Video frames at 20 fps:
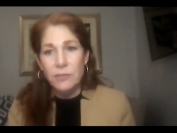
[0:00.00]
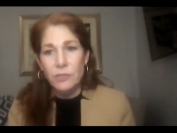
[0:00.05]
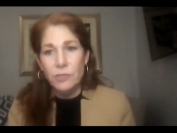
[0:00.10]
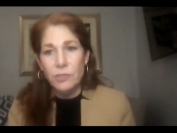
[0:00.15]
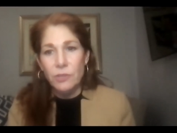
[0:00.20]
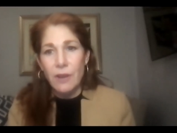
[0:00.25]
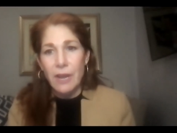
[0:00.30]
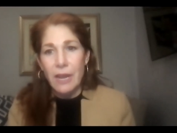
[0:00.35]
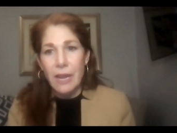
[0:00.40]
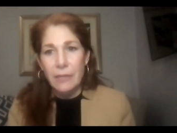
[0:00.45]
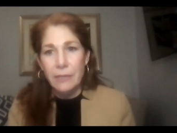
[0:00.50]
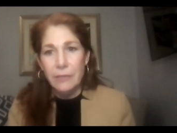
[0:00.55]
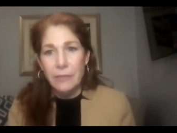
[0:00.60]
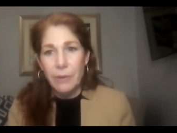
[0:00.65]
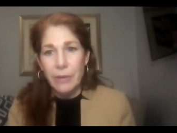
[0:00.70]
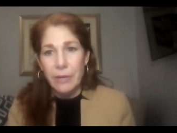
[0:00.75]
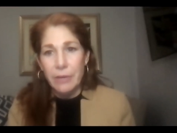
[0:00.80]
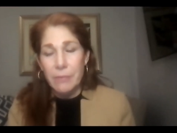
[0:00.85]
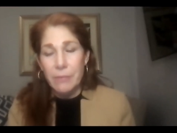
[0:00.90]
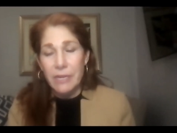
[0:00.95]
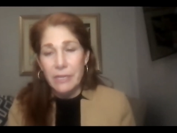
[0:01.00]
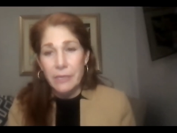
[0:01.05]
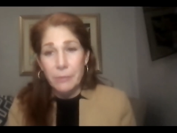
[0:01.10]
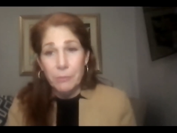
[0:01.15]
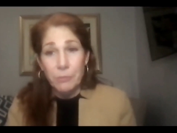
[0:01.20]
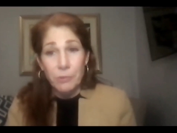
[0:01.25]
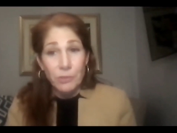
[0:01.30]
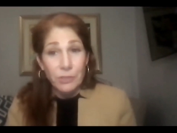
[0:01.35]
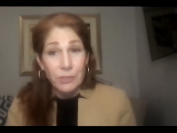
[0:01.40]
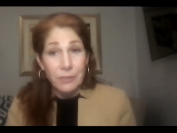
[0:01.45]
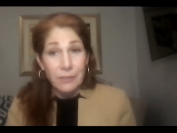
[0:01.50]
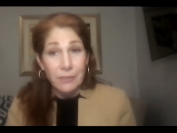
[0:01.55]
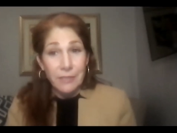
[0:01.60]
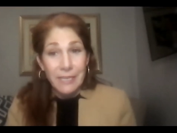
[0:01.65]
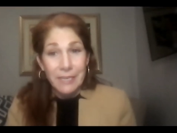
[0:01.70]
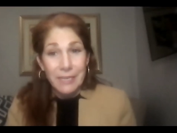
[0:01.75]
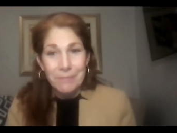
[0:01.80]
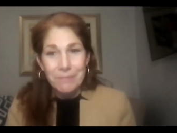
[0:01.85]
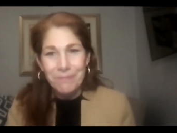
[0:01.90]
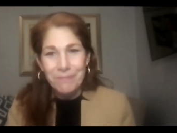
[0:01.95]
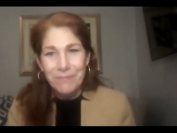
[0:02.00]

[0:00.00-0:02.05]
So I highly recommend it personally.